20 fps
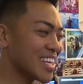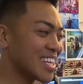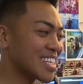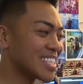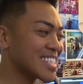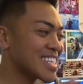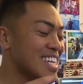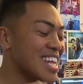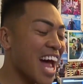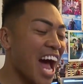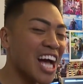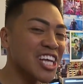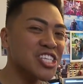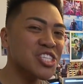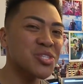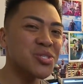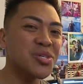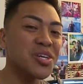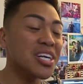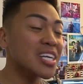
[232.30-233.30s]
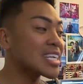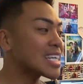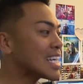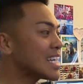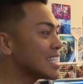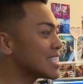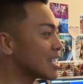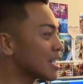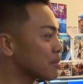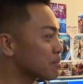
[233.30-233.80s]
it is National
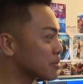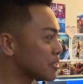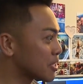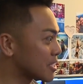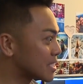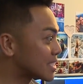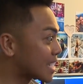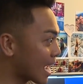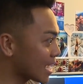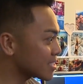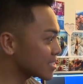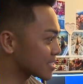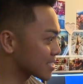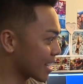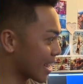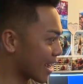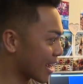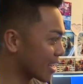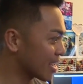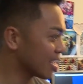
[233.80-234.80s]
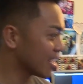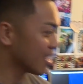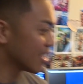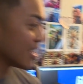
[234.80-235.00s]
Clean Up Your Desk Day.